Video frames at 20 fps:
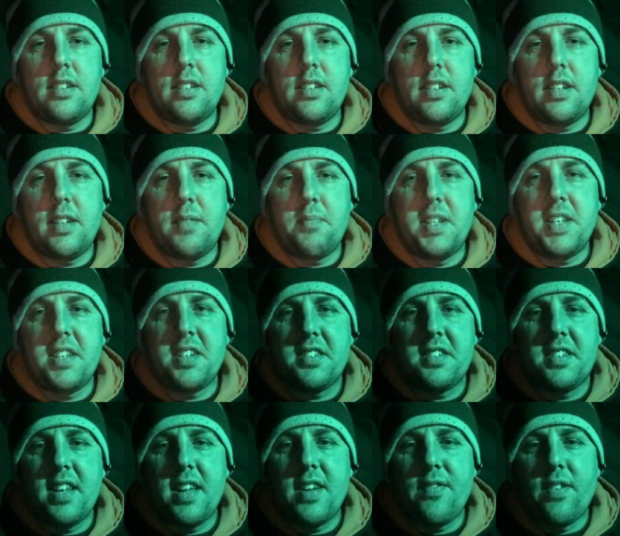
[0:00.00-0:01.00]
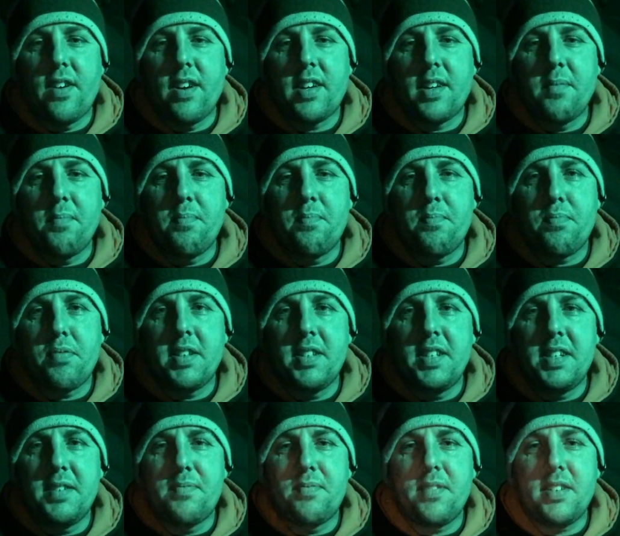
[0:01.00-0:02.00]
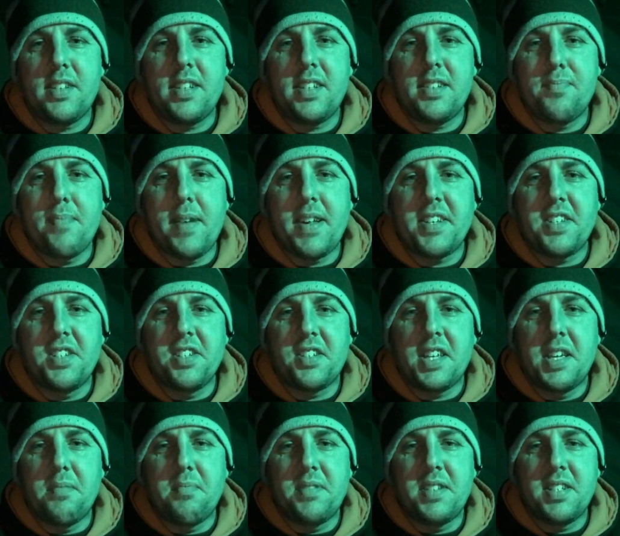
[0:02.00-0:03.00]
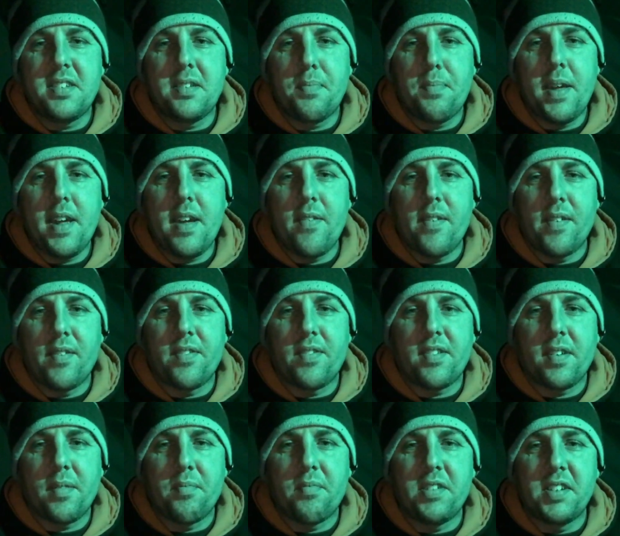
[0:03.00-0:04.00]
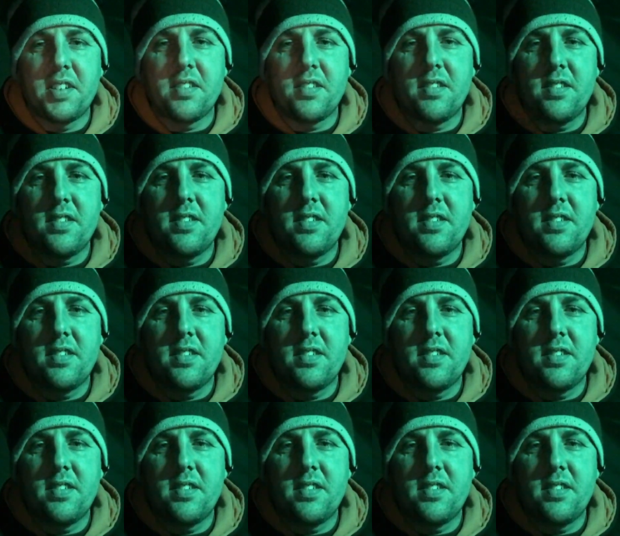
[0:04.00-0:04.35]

Let me just see if I can bring these messages keep disappearing for some reason.